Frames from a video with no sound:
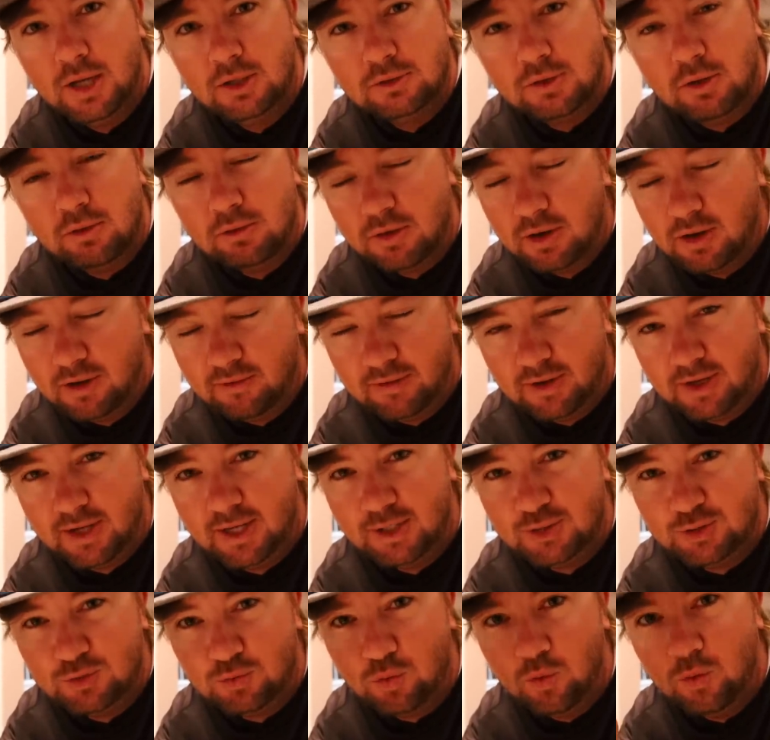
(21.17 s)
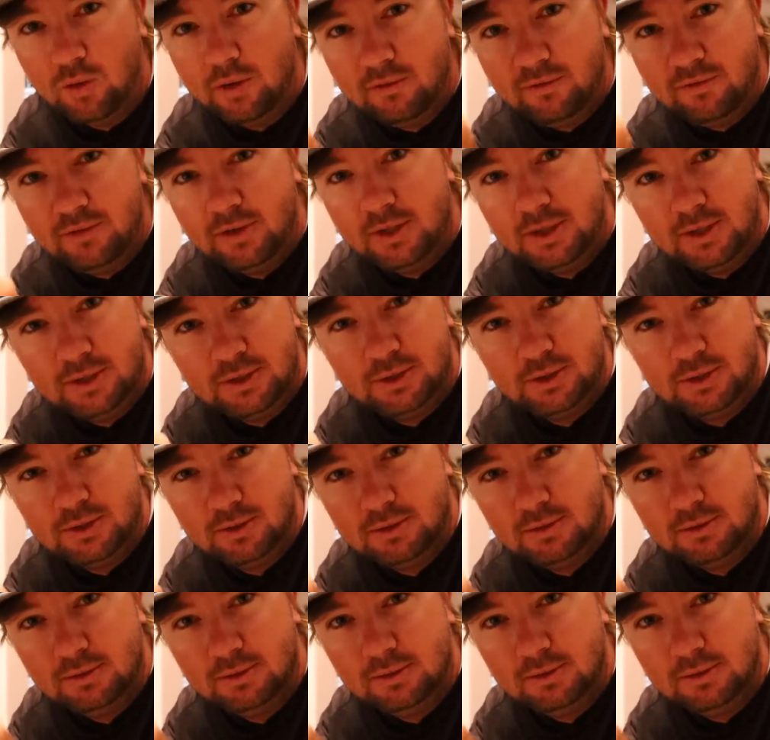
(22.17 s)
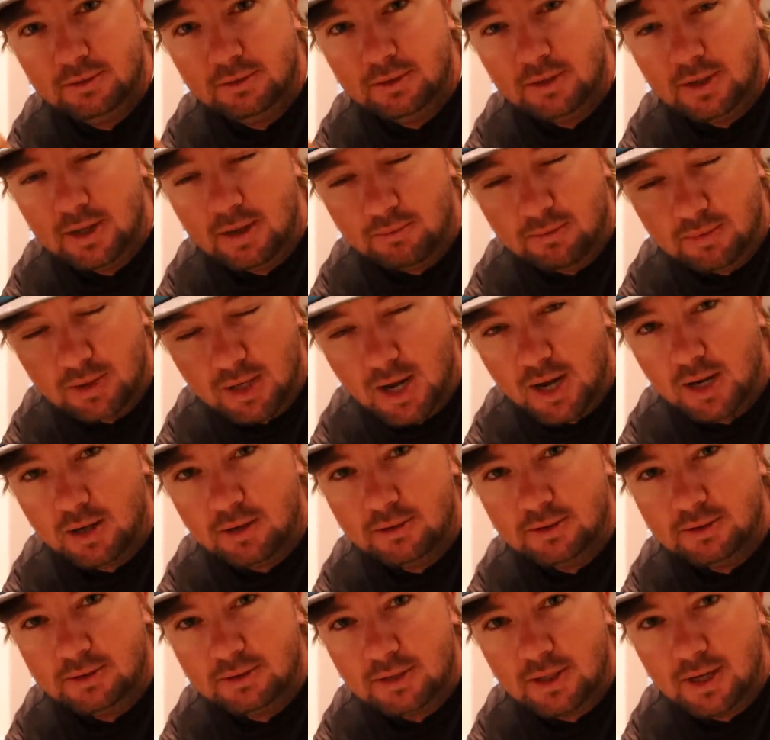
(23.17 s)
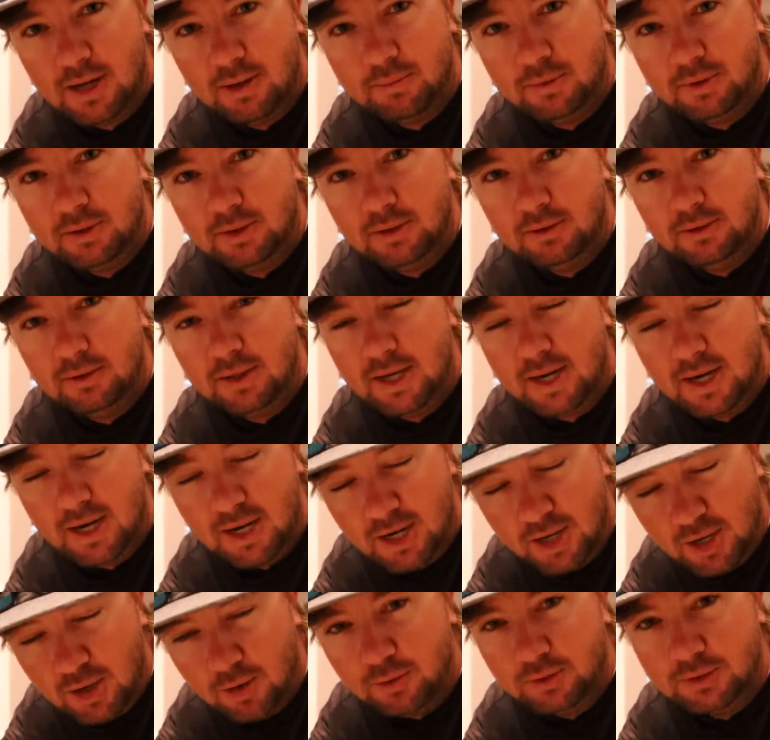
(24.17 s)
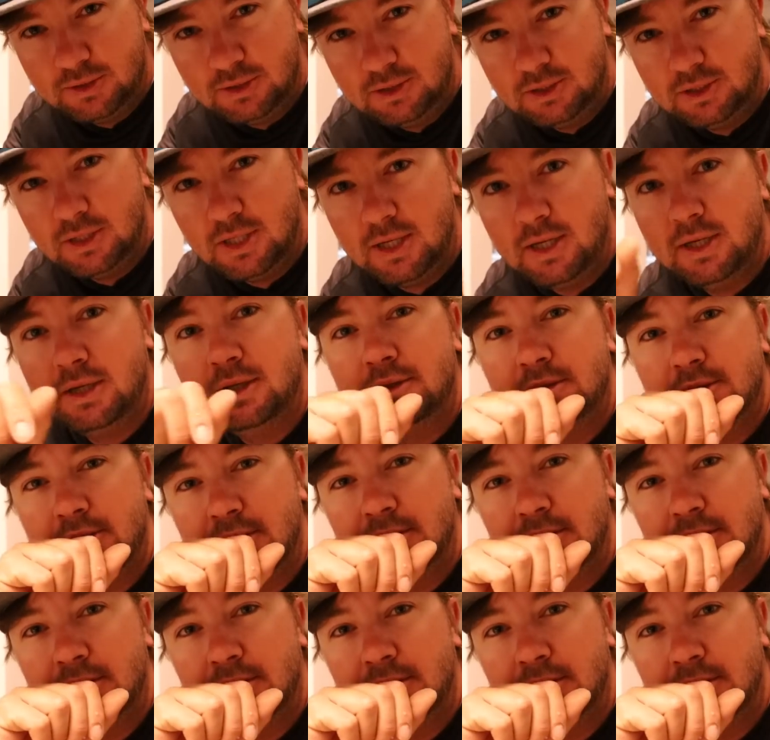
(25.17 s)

So I don't care if I catch one fish, I'm not going to stop until I know it's a giant.